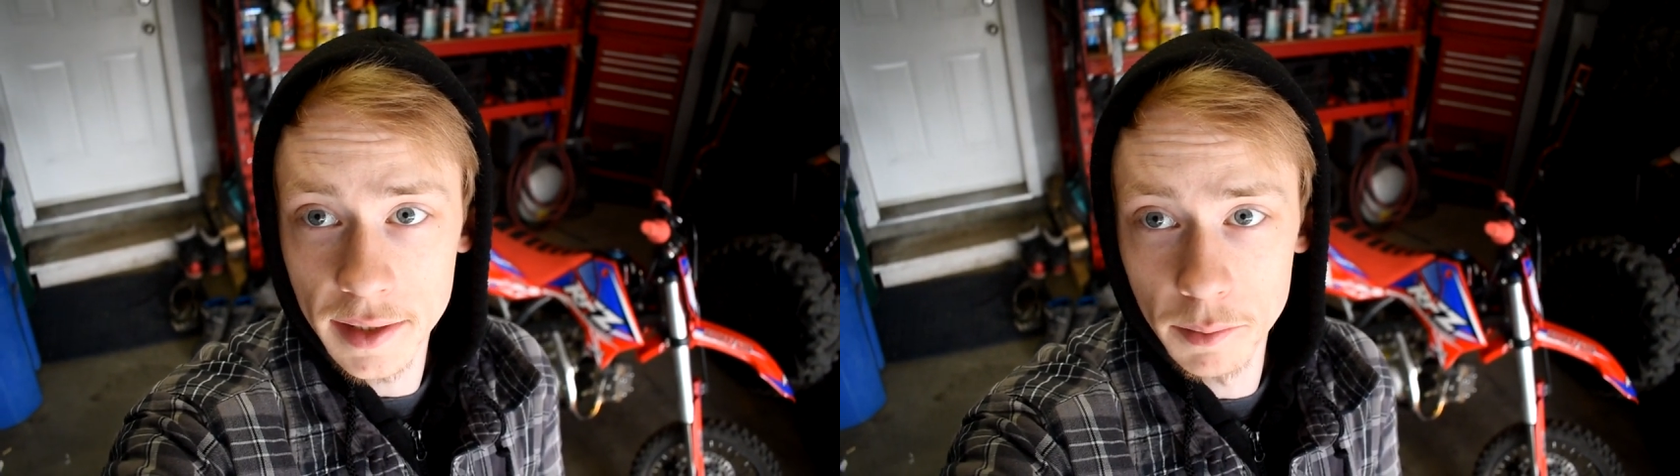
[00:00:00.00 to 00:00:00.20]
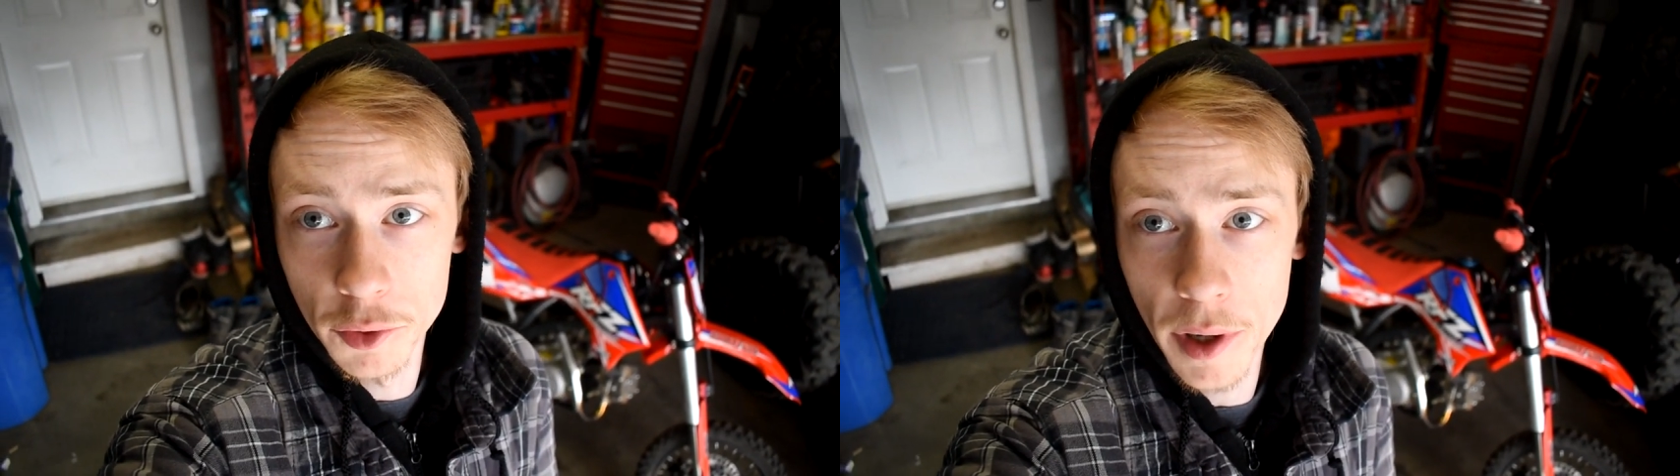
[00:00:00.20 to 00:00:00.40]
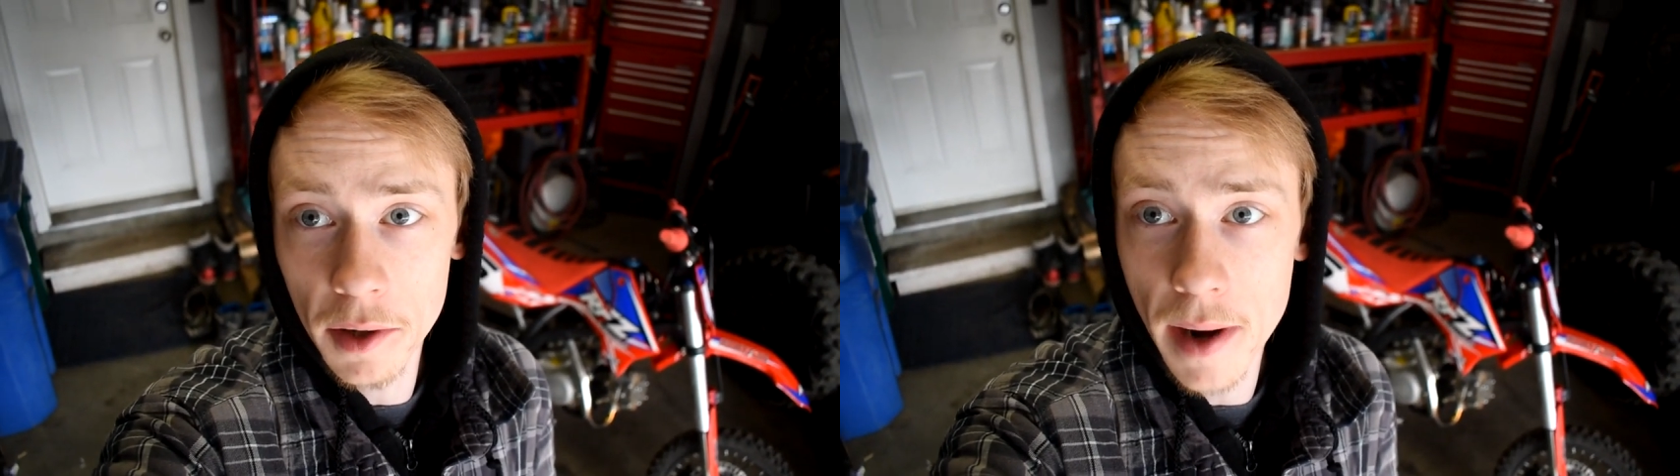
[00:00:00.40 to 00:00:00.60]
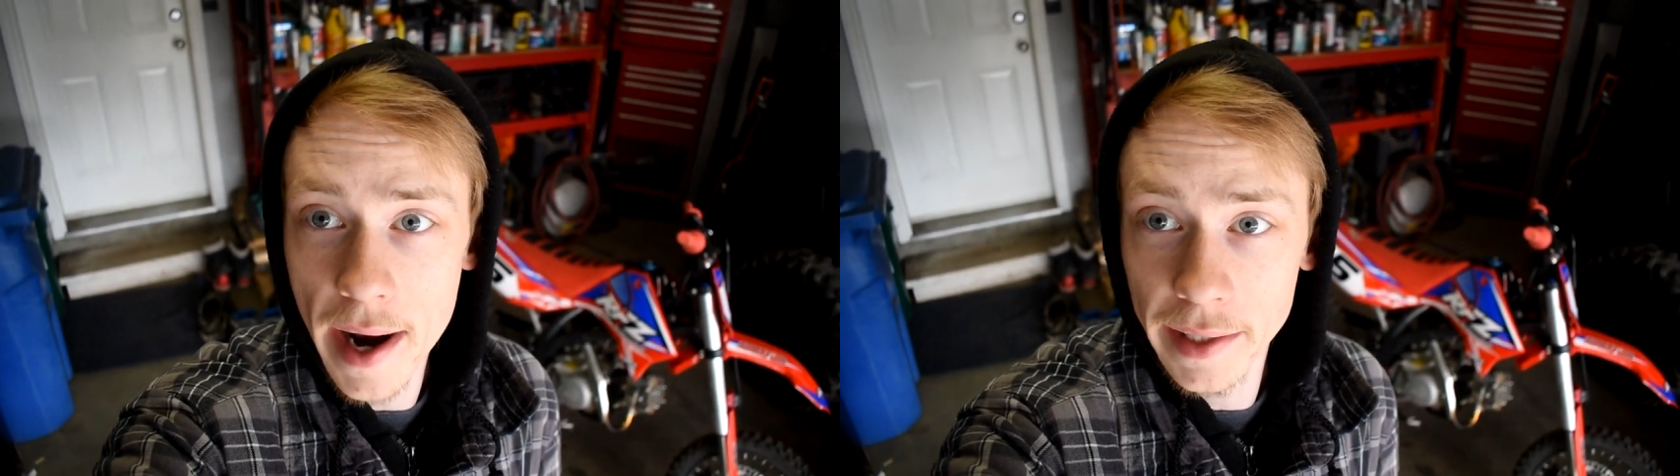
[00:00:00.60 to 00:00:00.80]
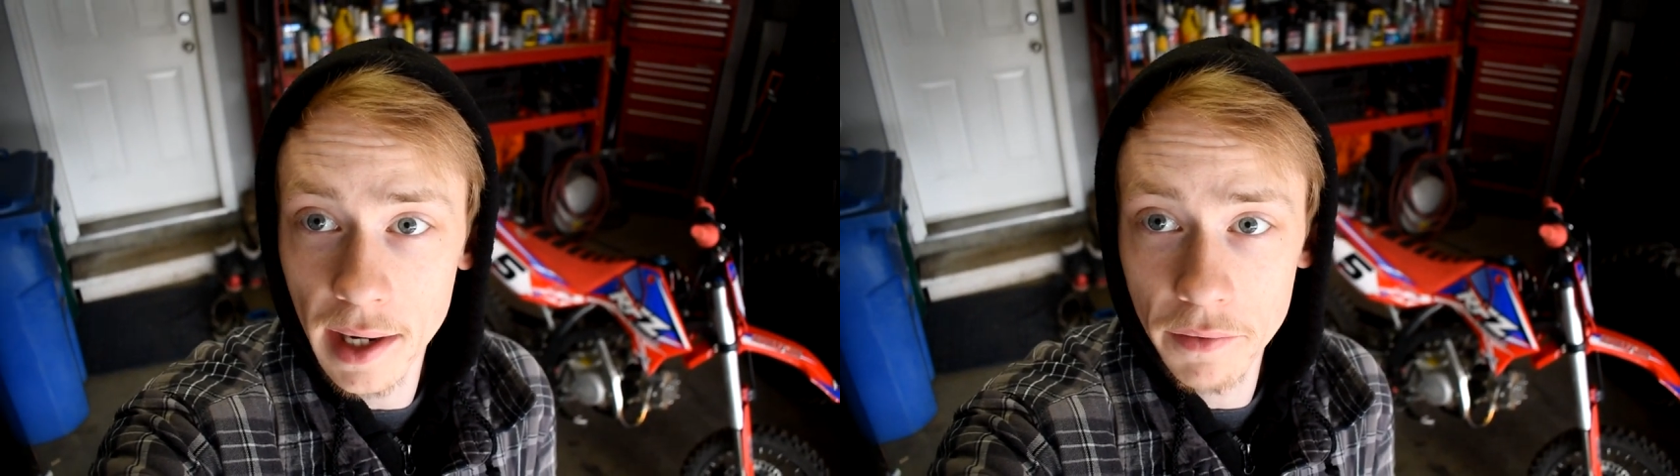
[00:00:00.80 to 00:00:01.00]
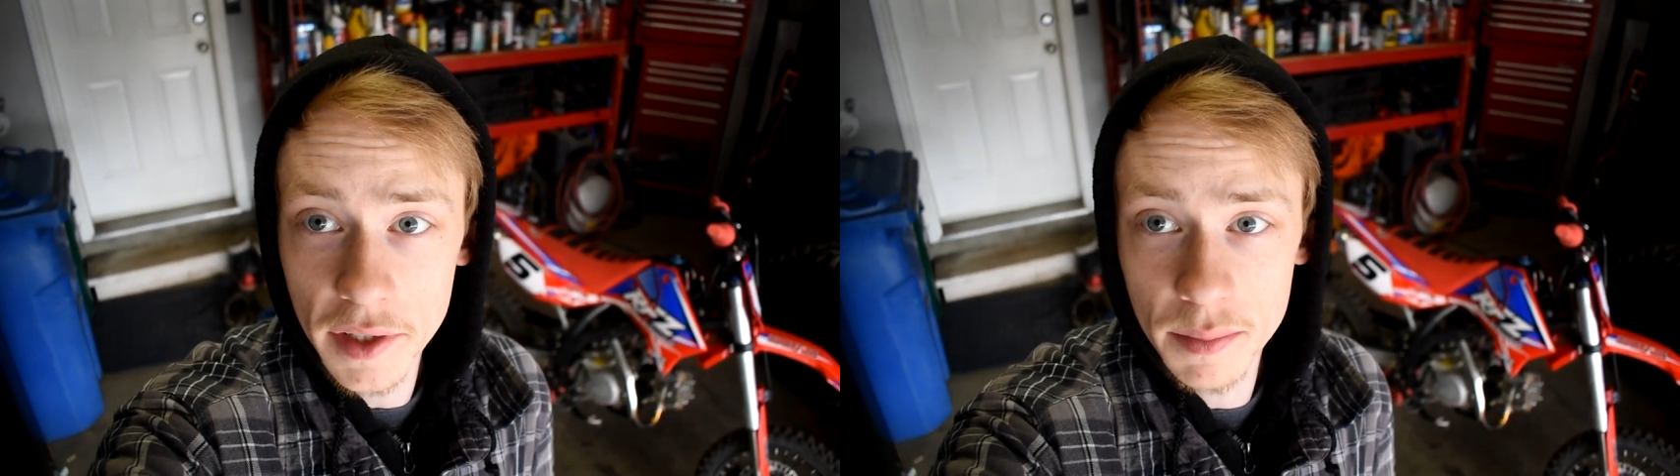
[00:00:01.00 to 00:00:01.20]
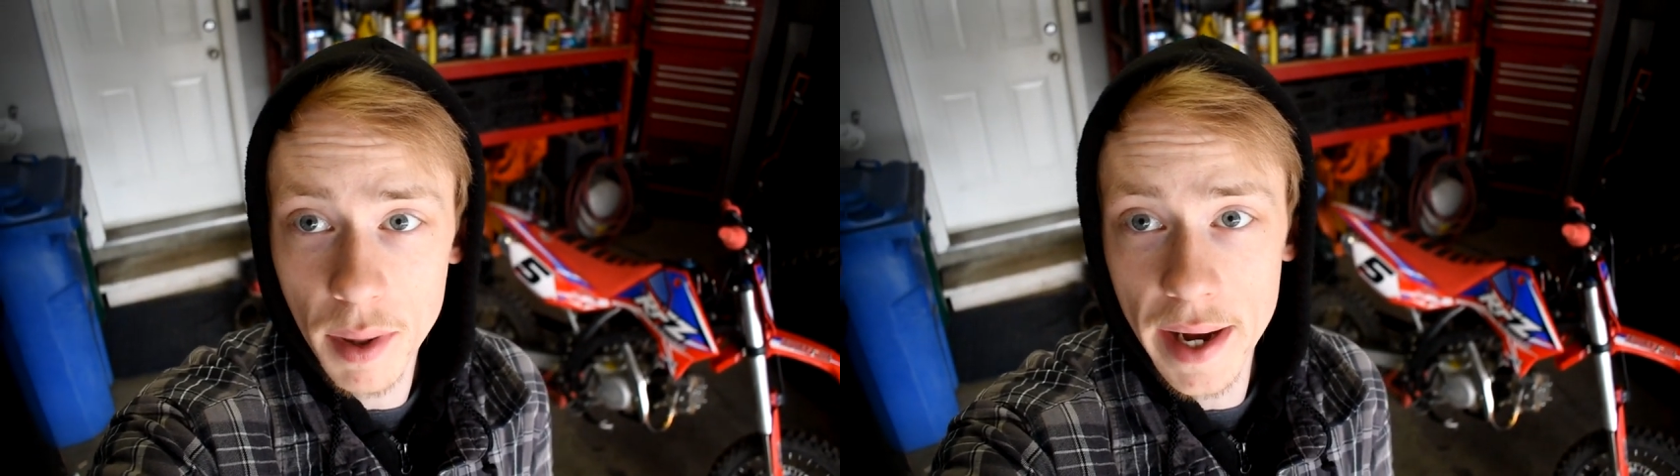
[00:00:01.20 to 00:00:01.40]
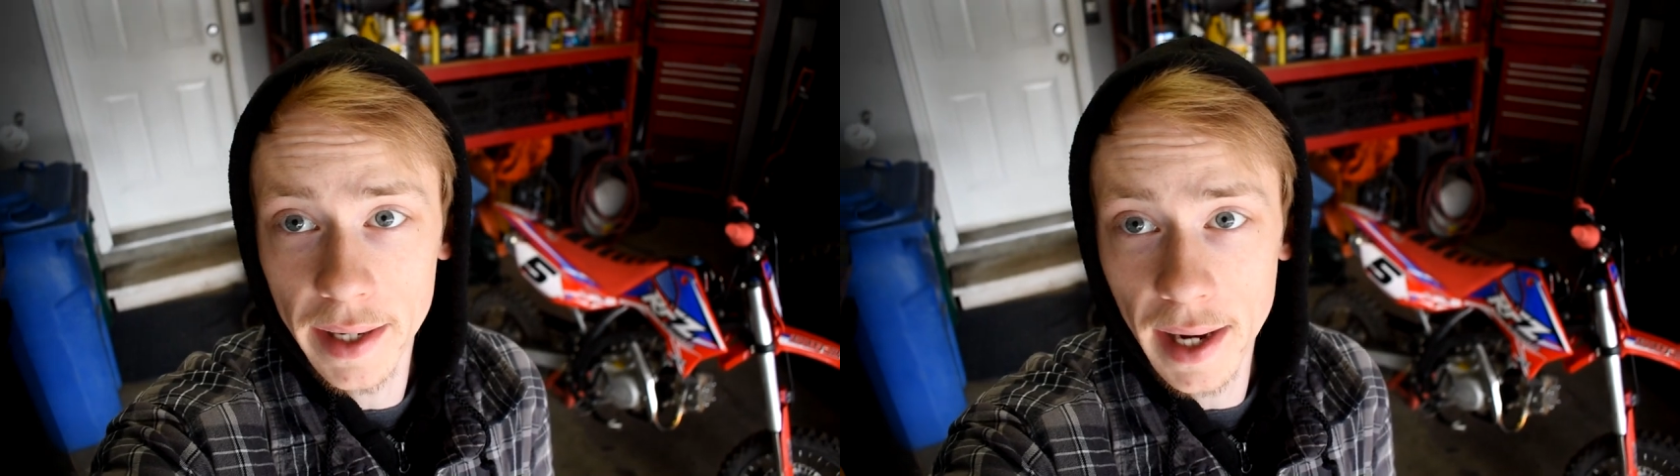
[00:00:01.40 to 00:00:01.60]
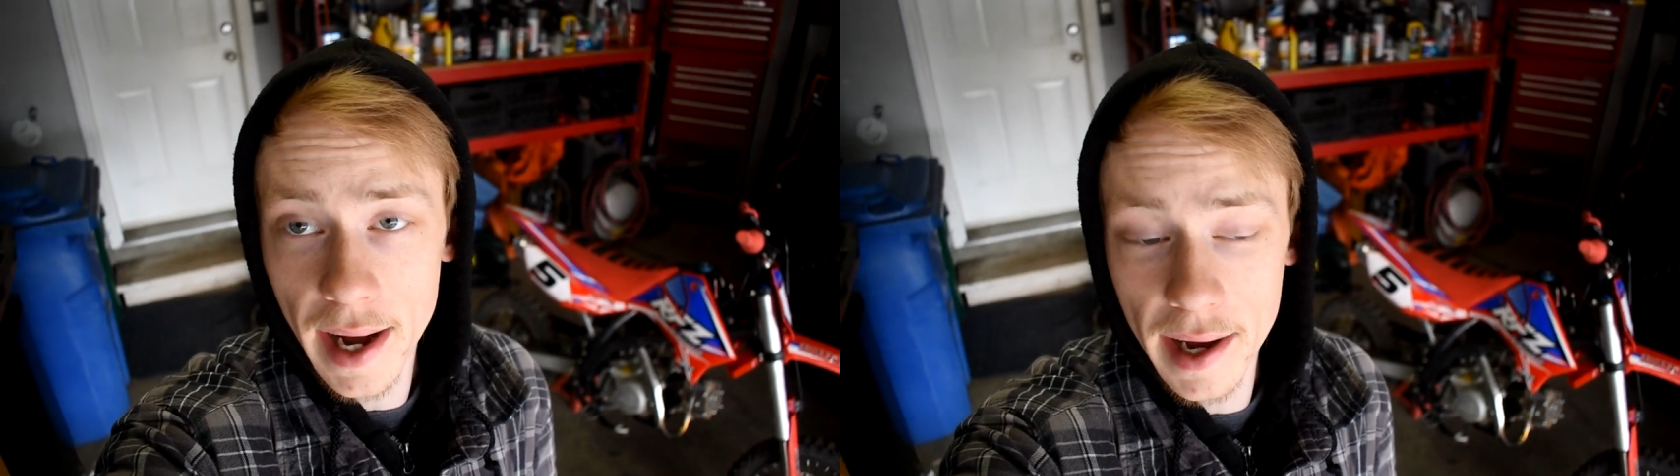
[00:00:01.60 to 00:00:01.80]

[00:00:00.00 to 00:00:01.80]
some trail riding of this bike,